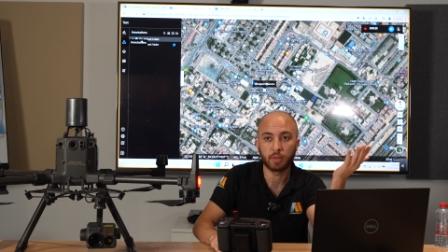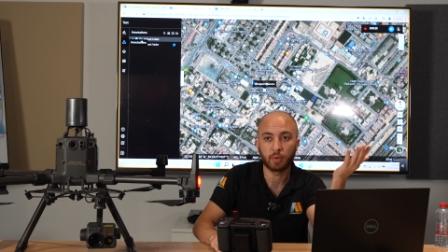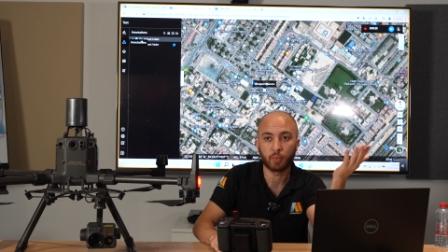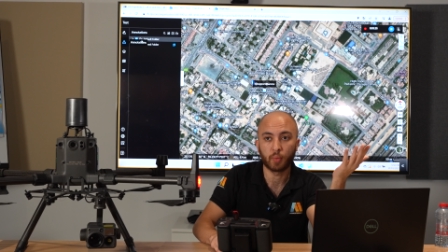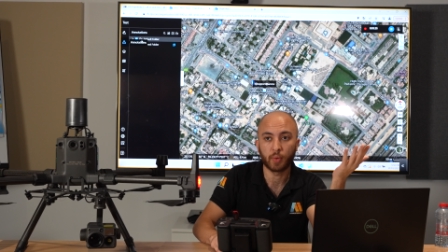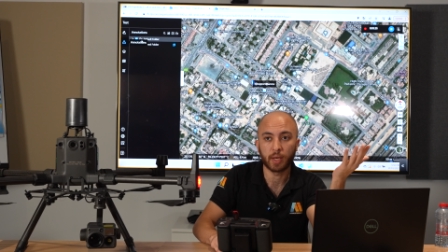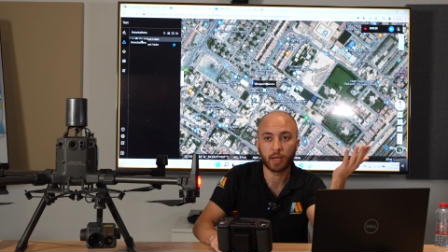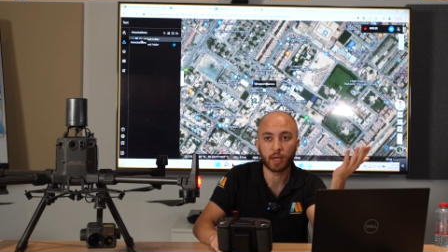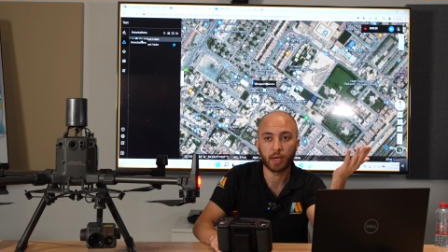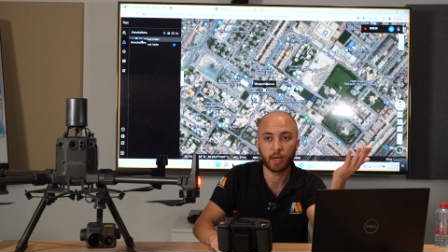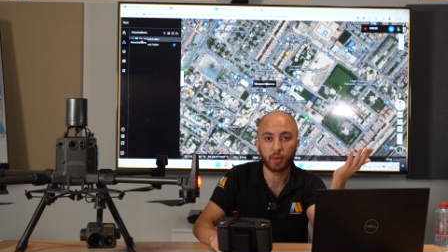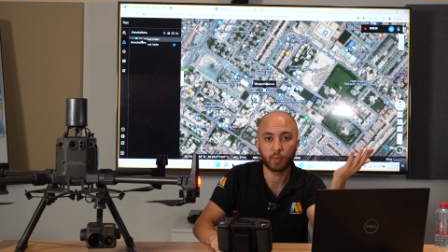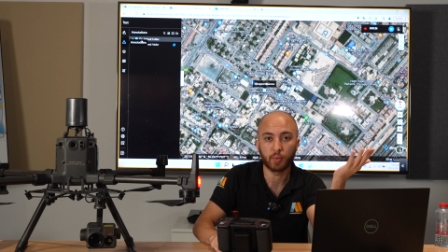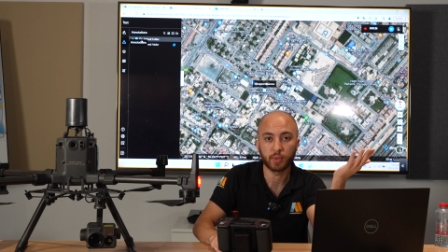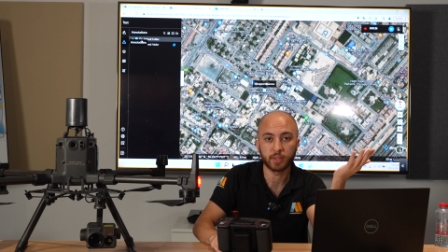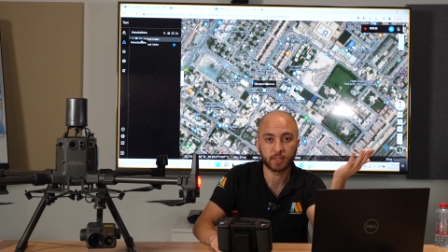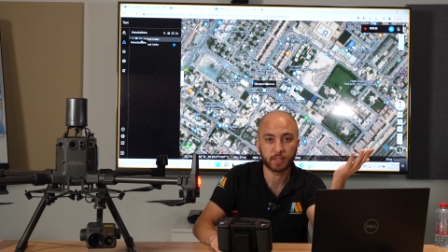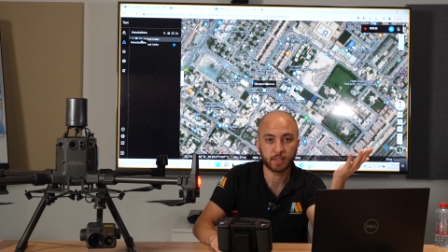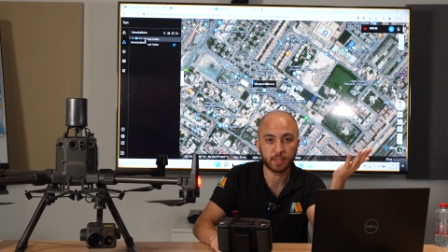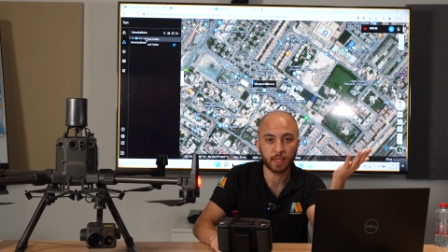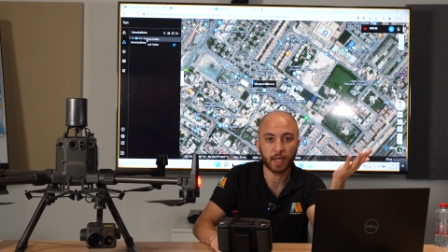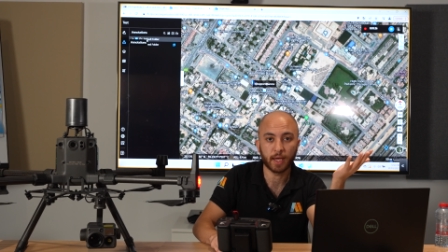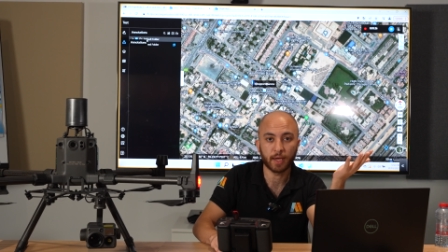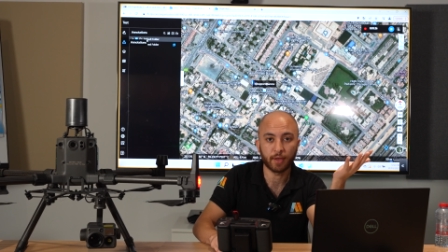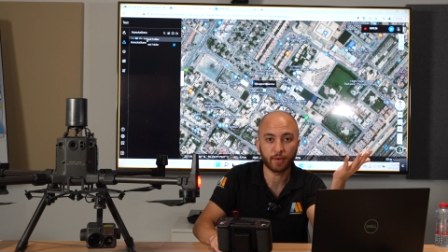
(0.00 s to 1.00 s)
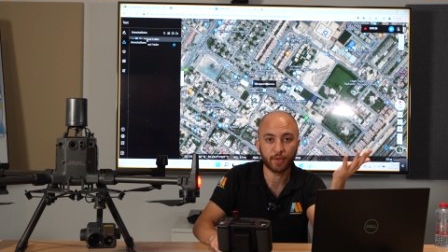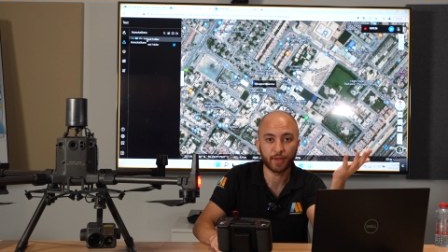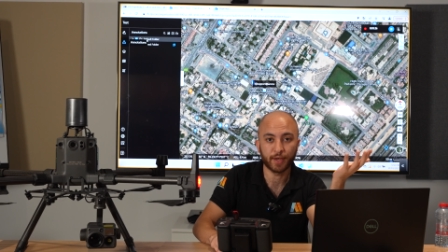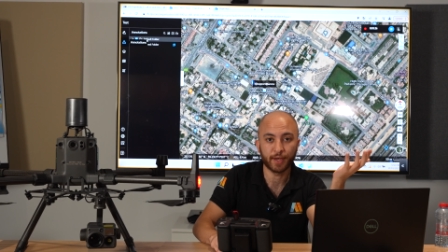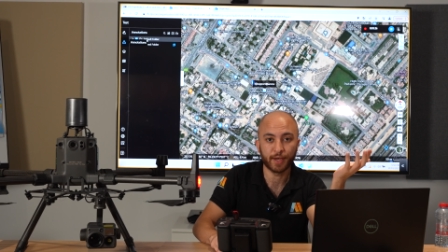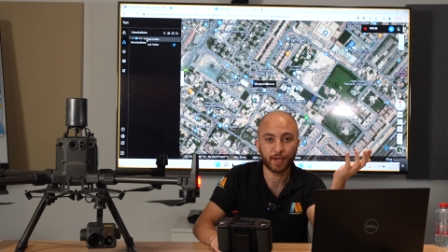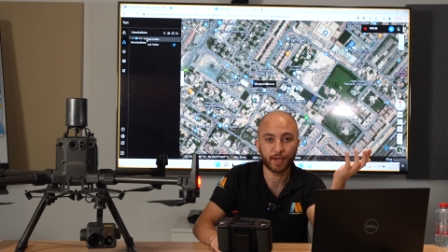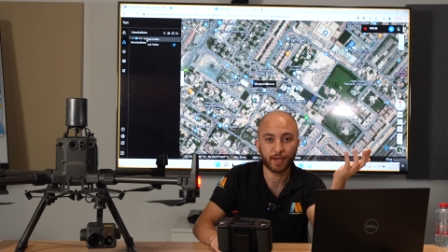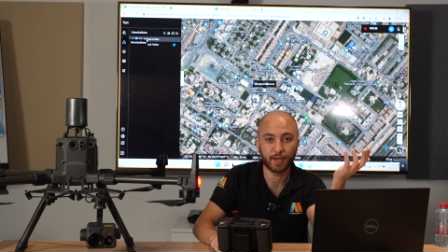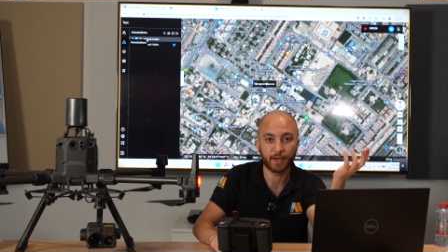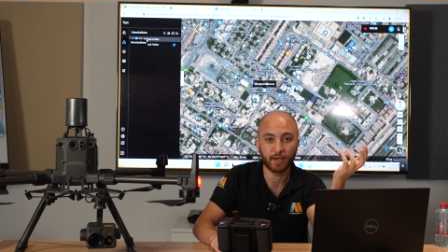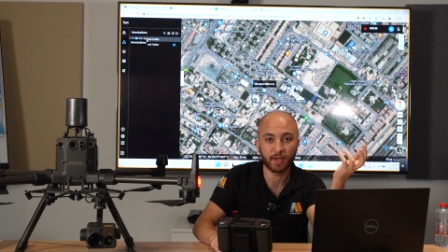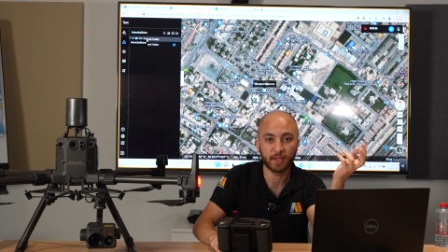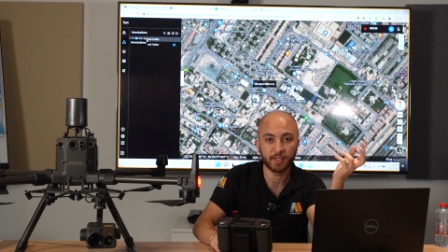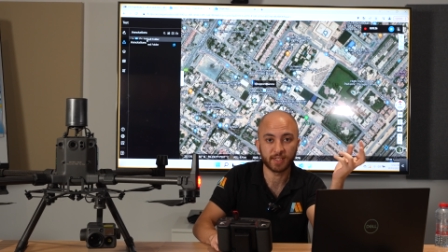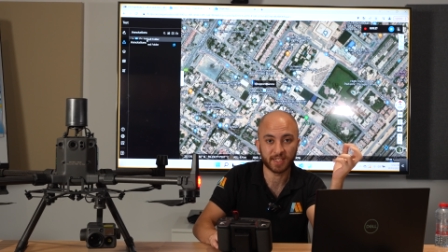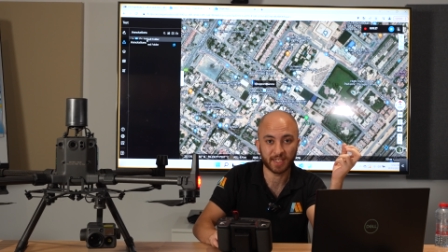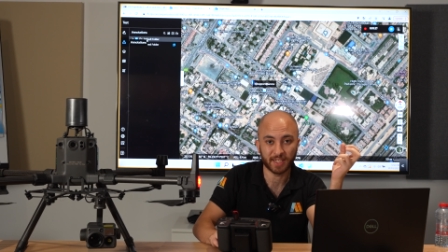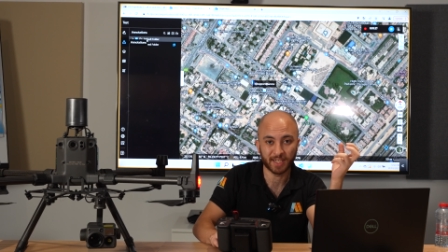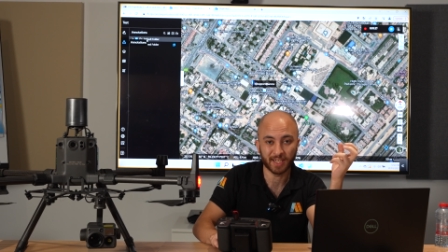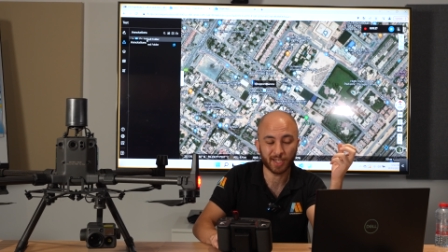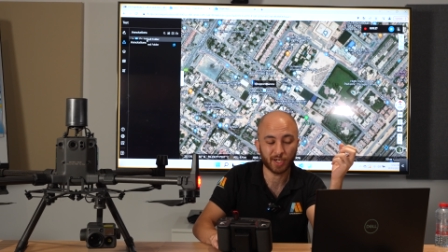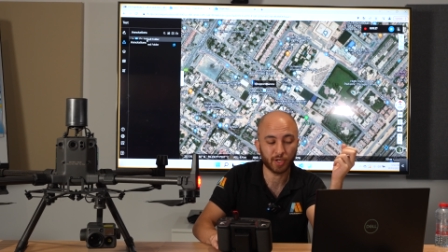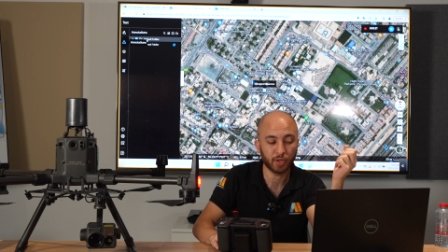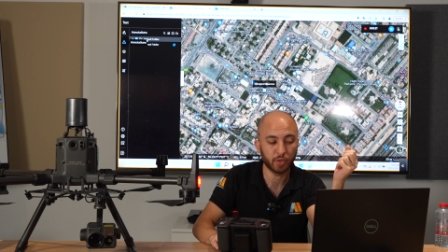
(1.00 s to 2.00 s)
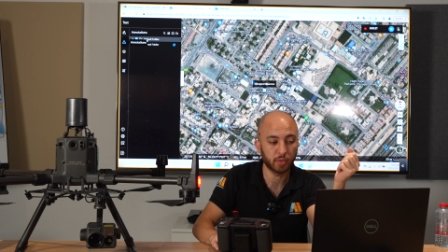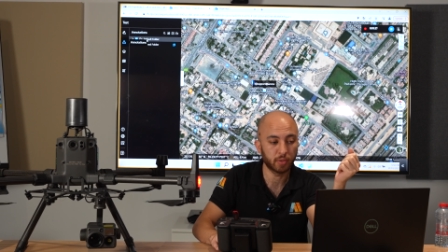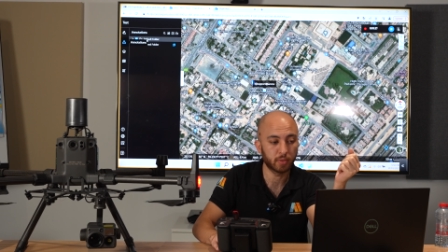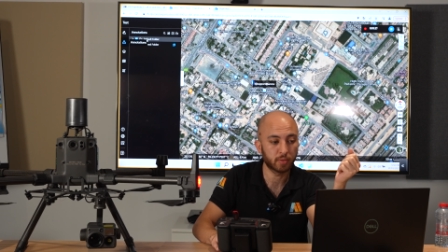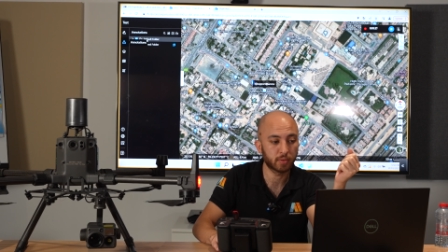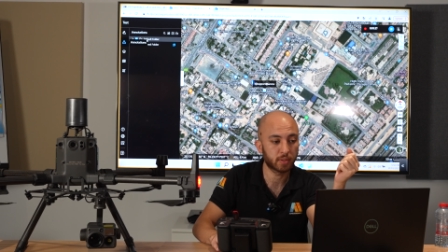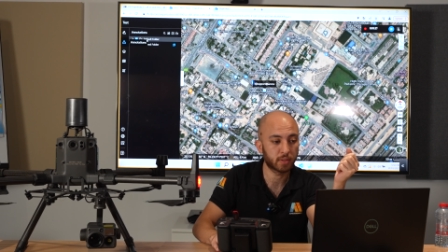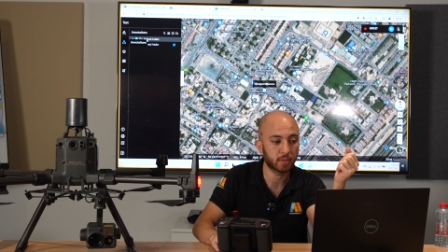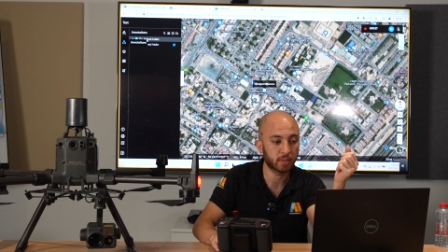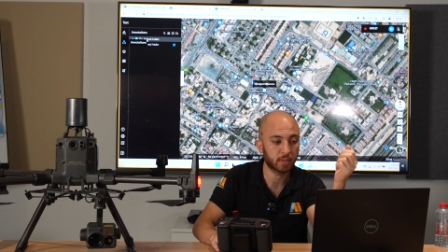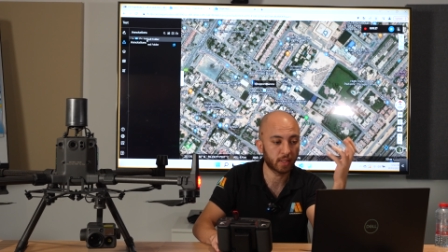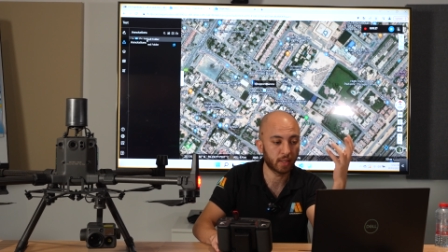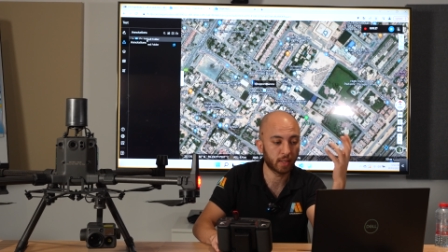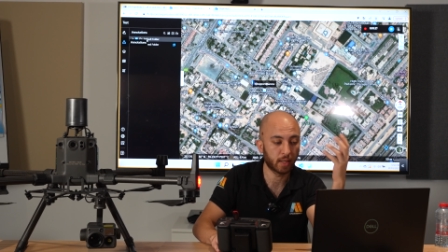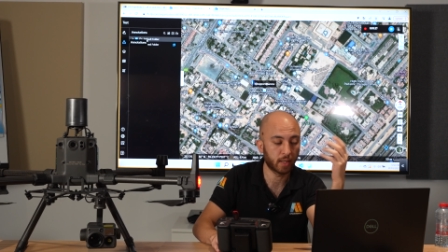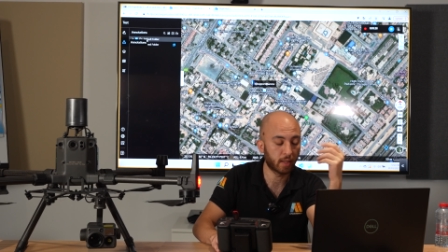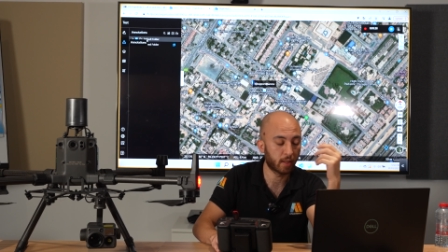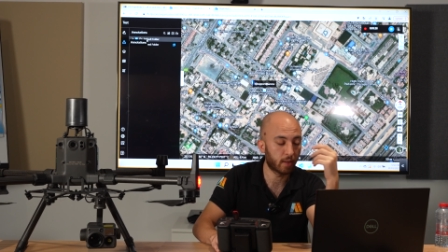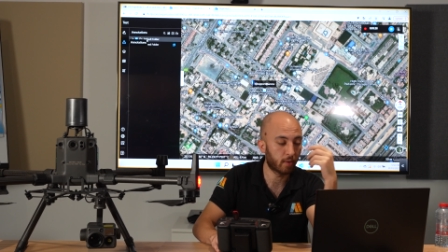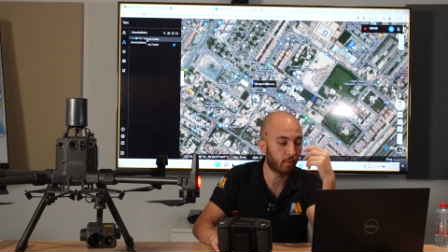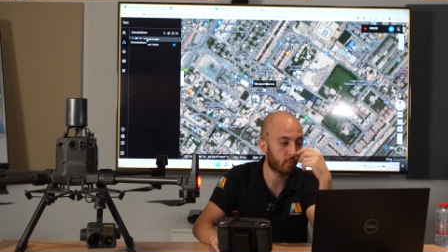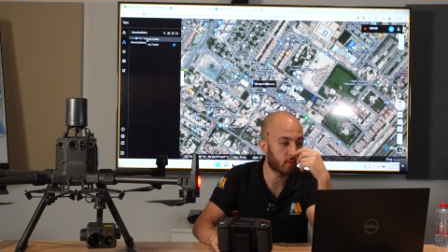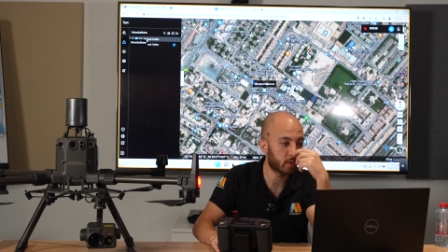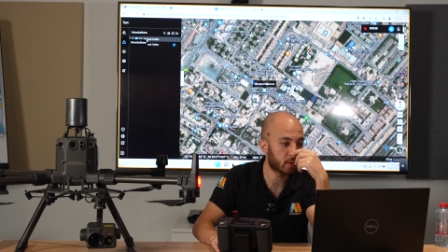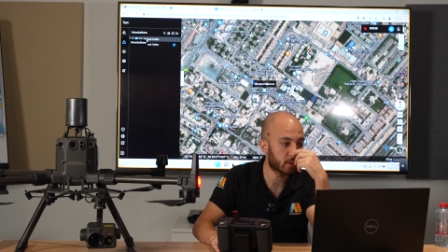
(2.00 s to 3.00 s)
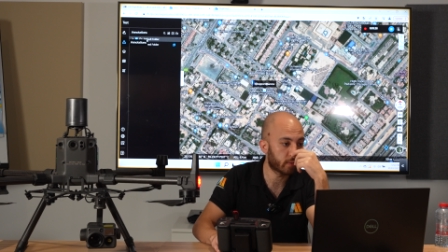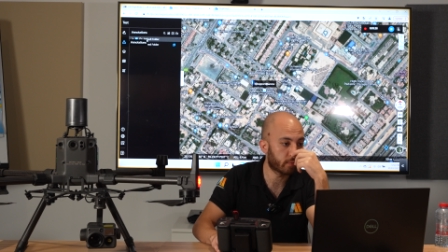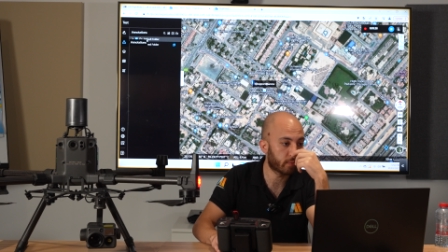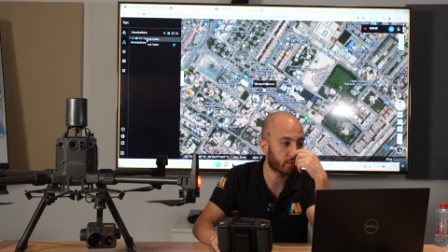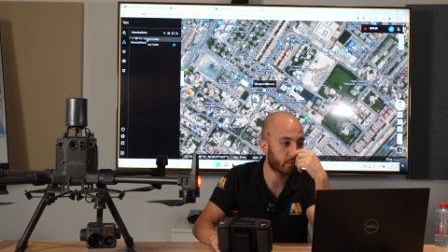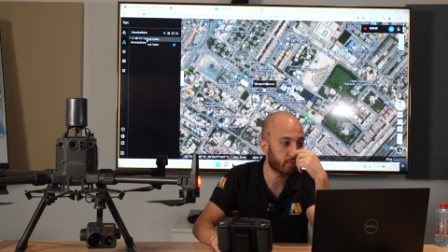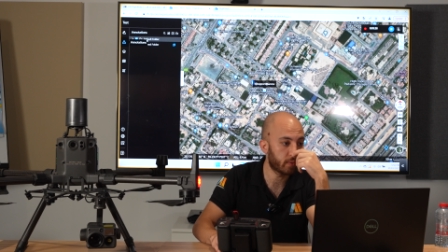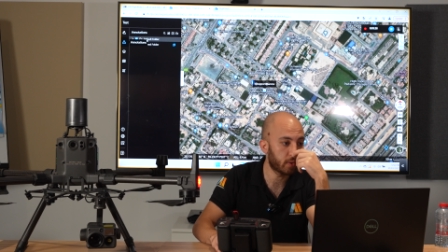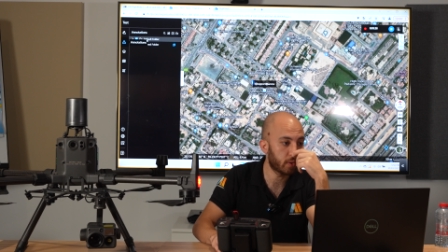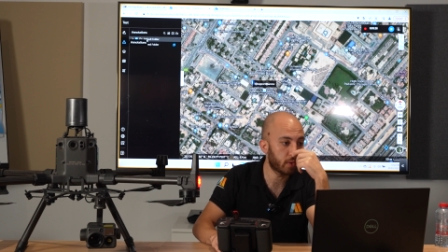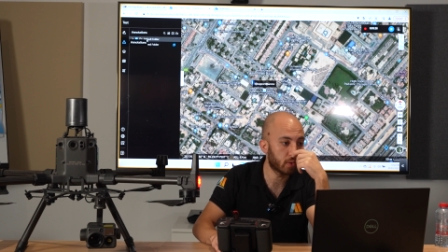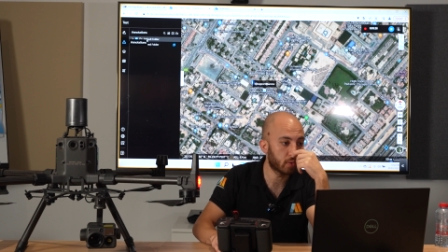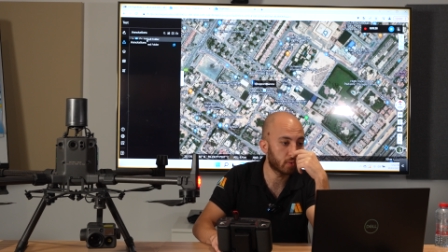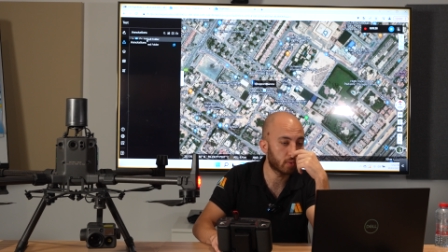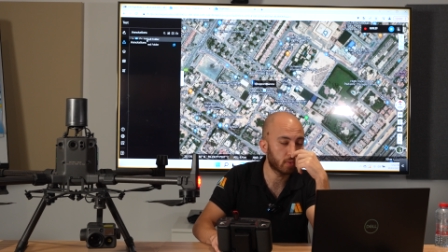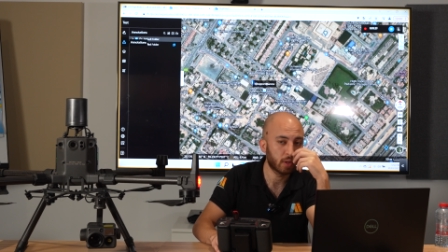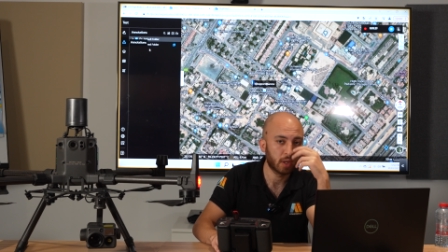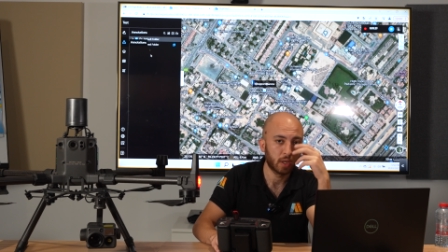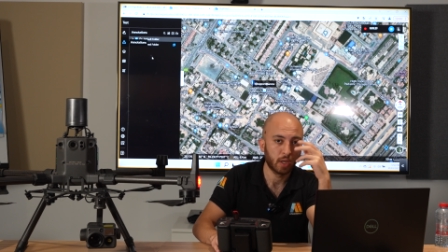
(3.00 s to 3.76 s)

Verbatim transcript: when I was saying the scenarios in the first of the video,